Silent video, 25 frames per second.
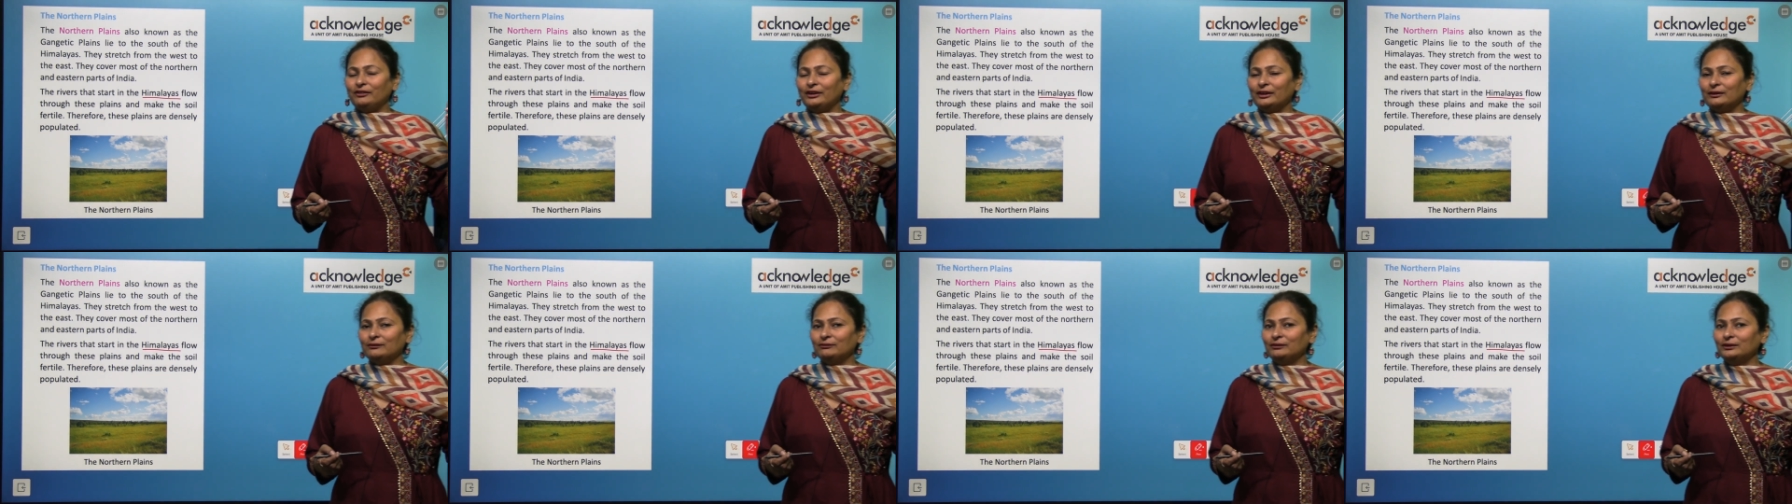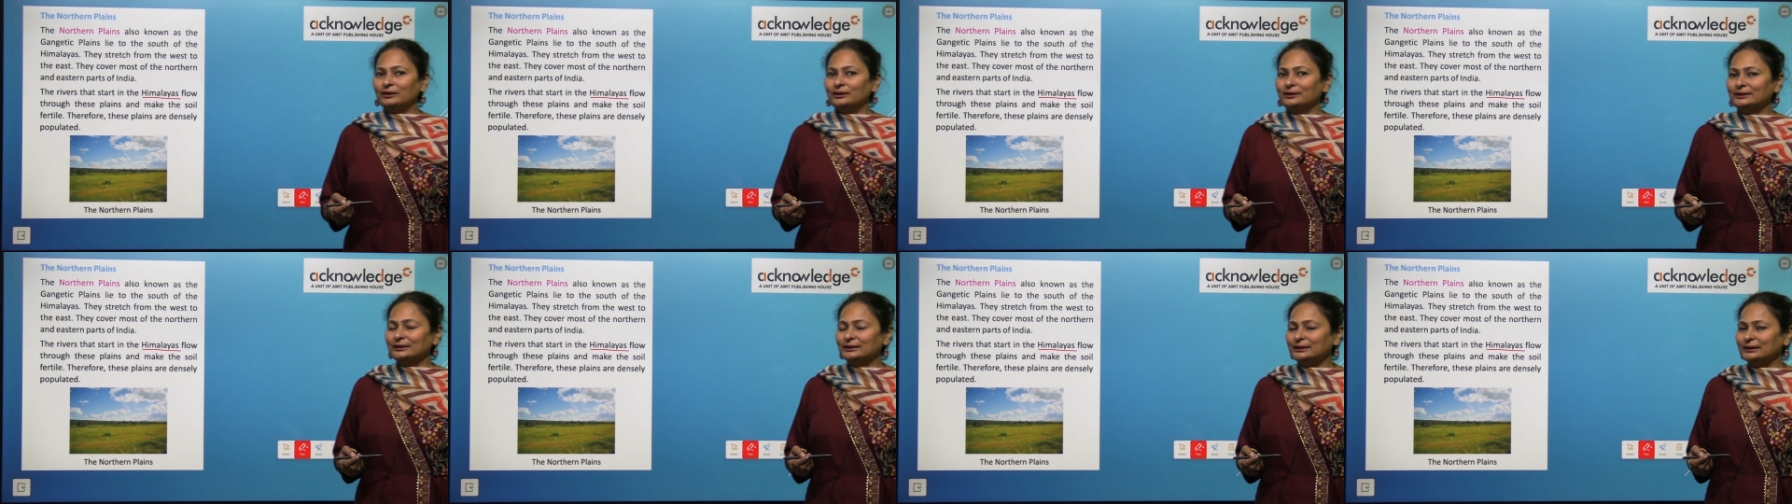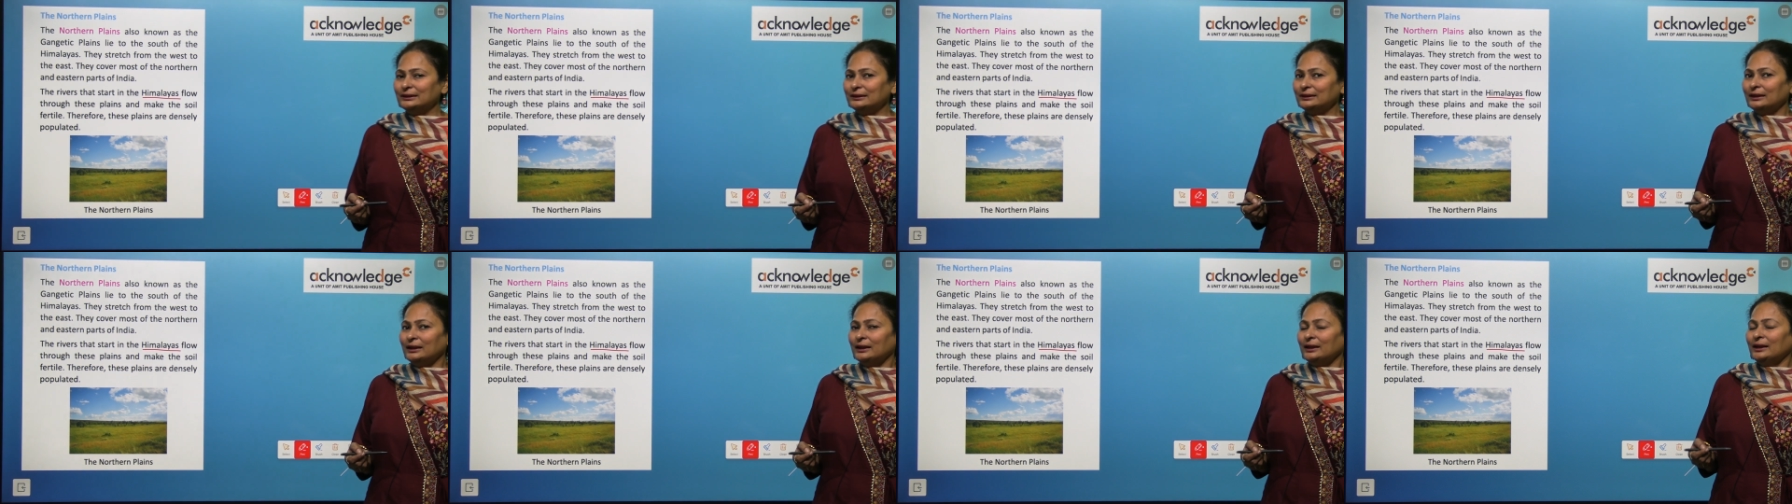We have learned
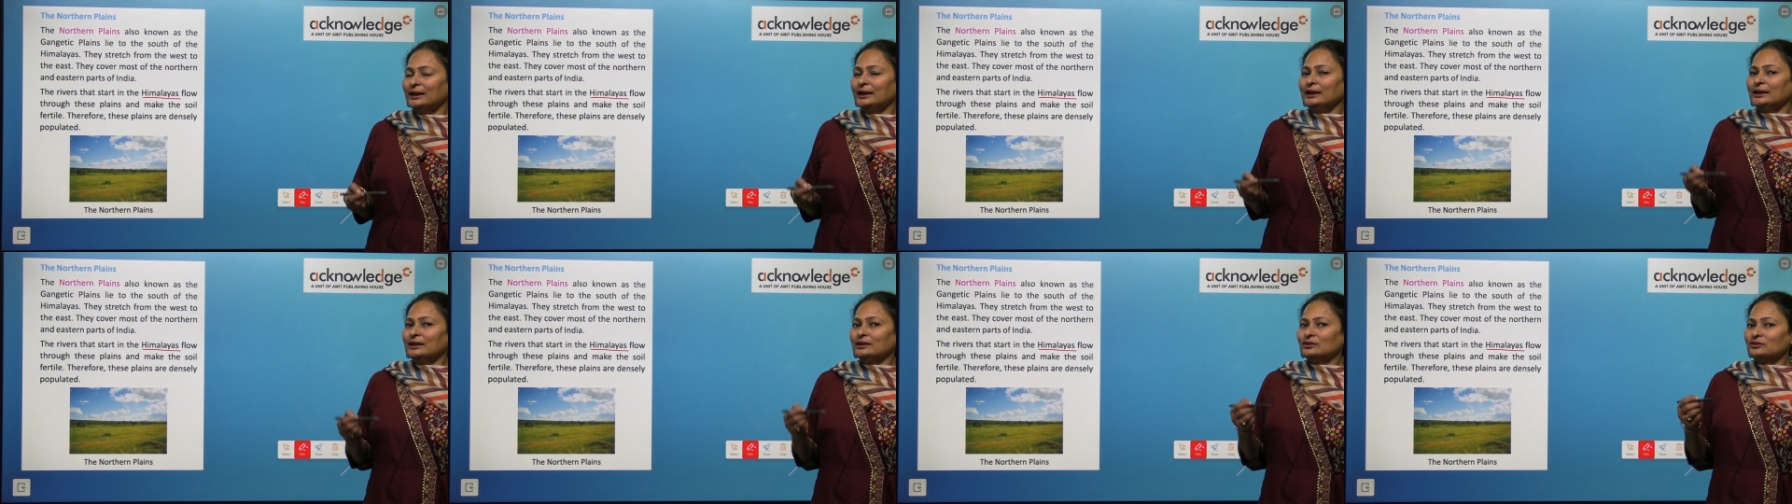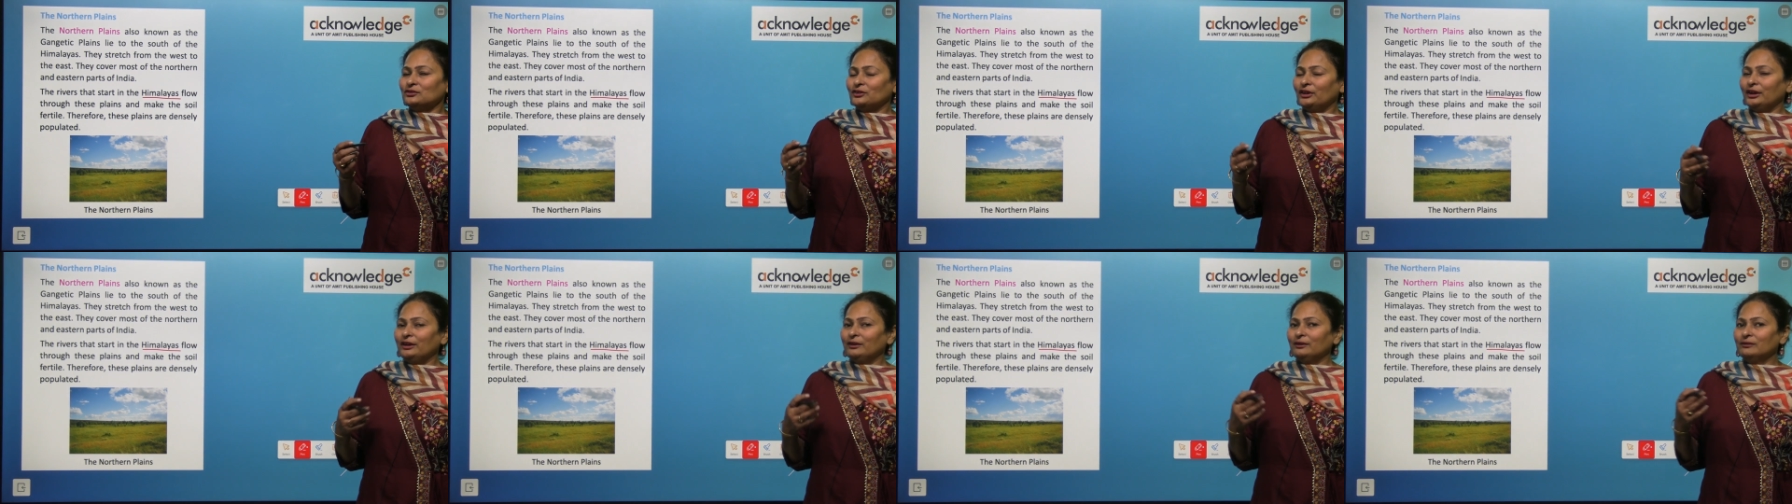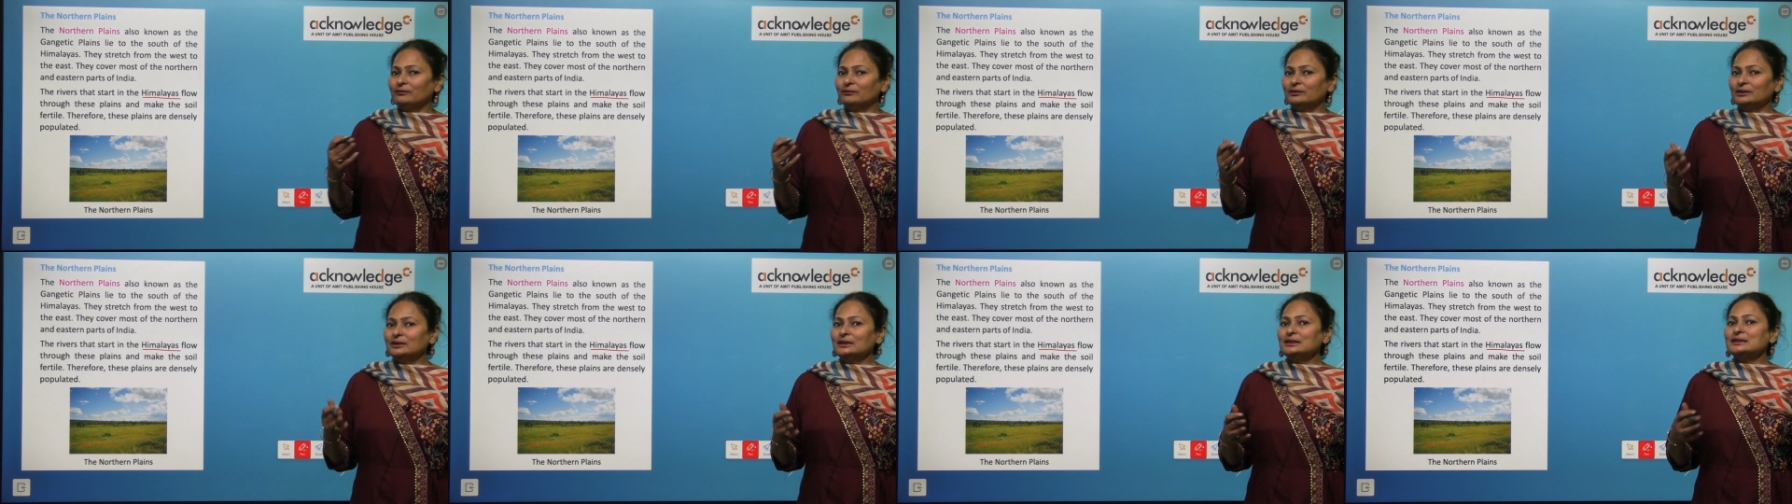the three
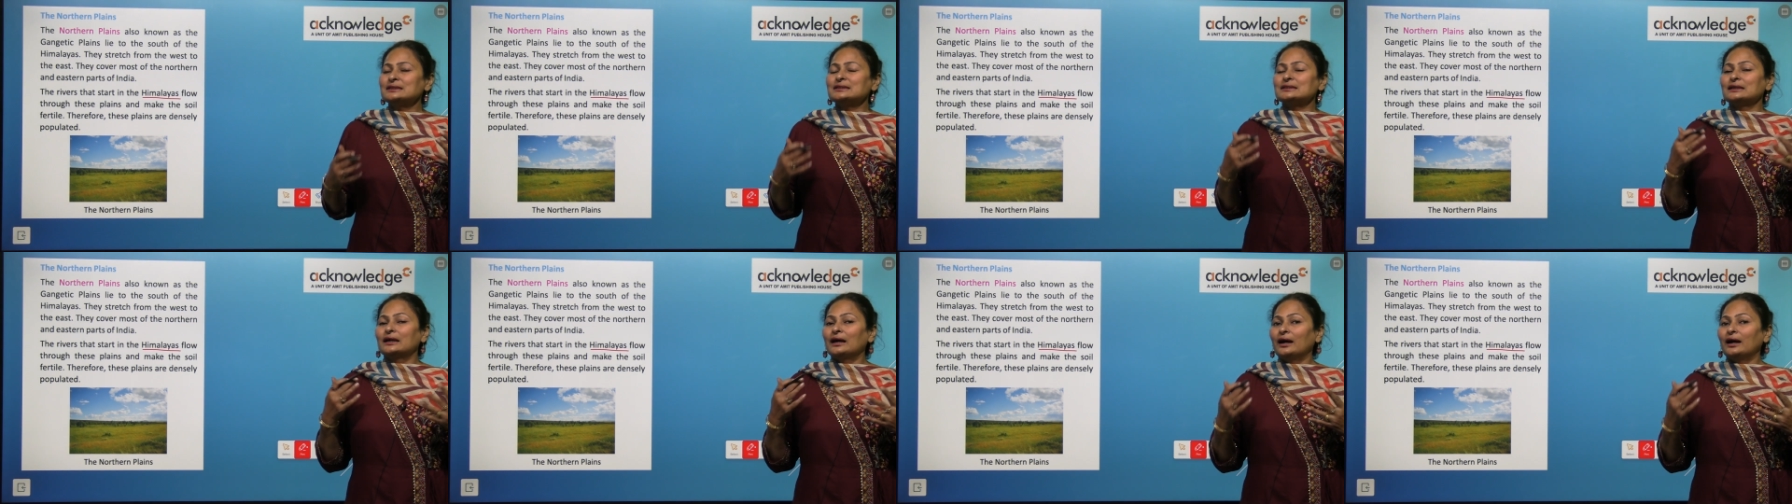rivers,